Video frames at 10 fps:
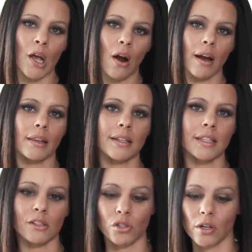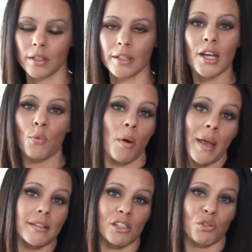All right, let's get started. What
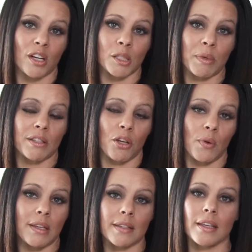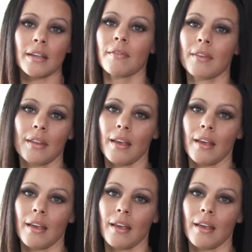makes this recipe so easy,